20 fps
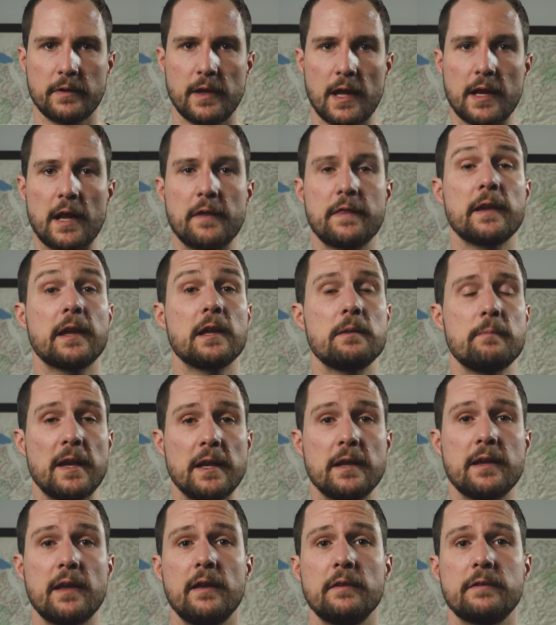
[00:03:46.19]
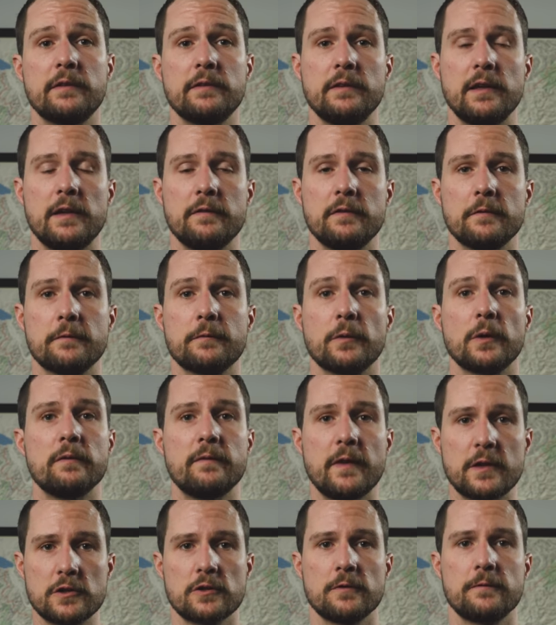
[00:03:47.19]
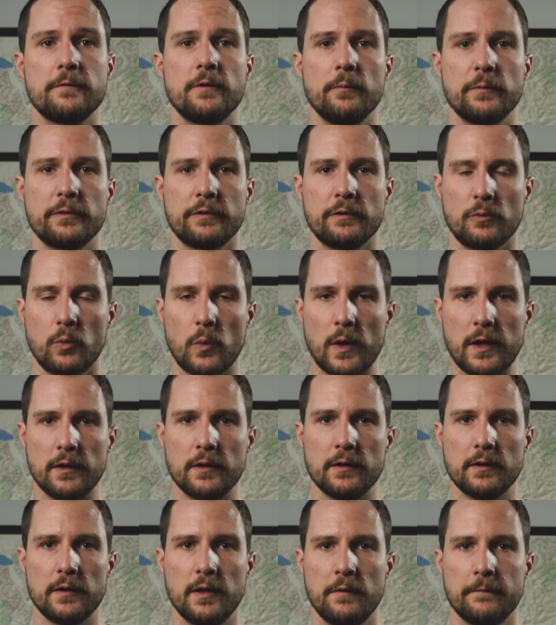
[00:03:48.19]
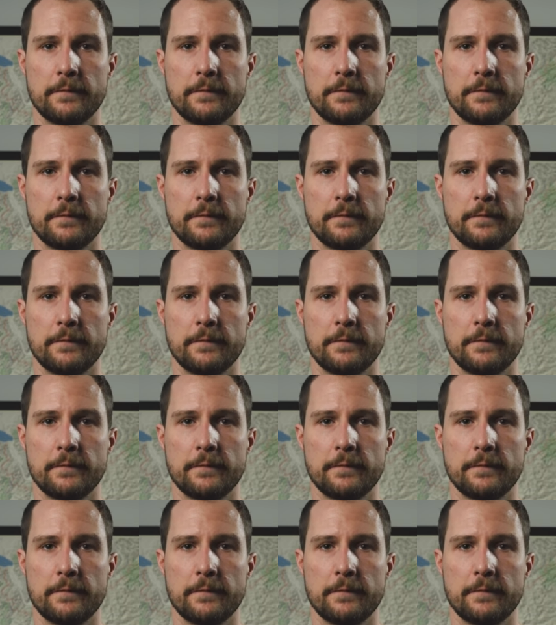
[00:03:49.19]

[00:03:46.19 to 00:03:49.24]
and I think in many cases even for adventure films as well.